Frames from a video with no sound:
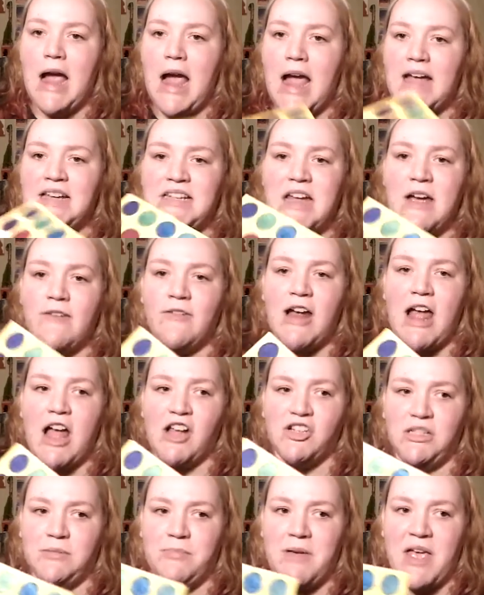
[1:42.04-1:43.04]
I never
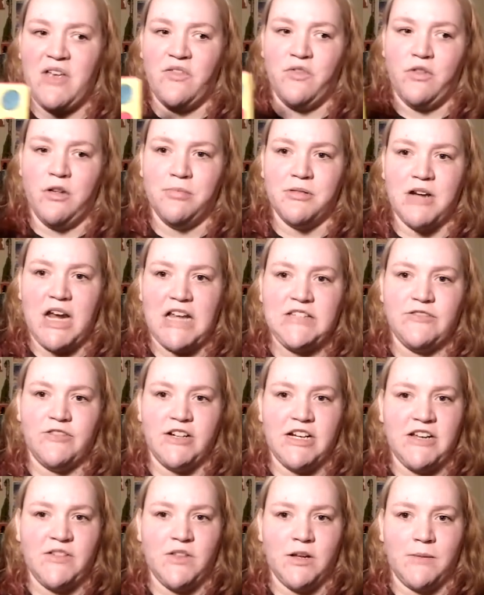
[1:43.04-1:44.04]
actually pay full price
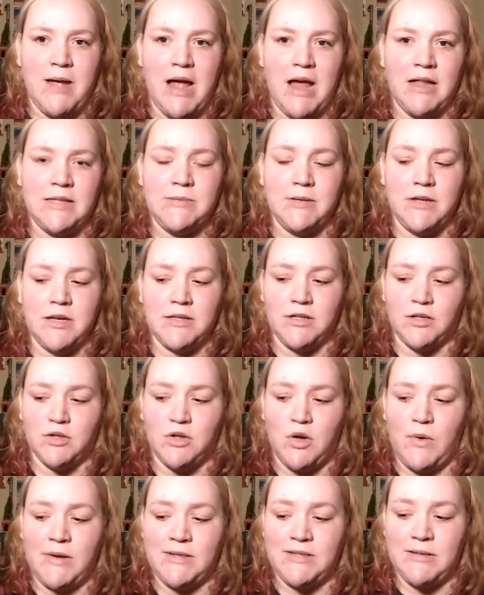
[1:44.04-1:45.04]
for any of their palettes because there's
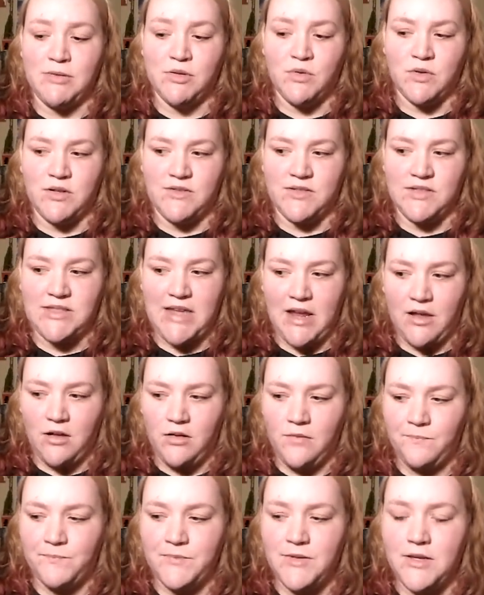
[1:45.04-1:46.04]
always some sort of
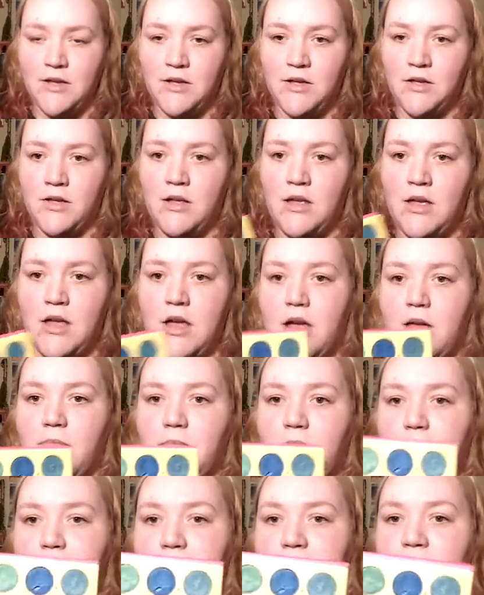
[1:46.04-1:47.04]
sale.
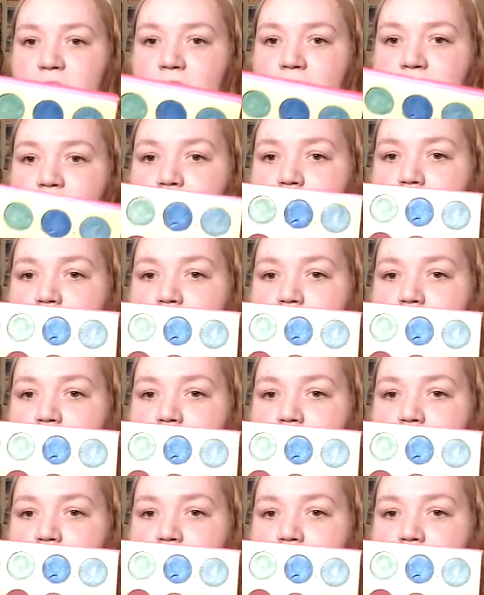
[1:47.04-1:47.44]
But these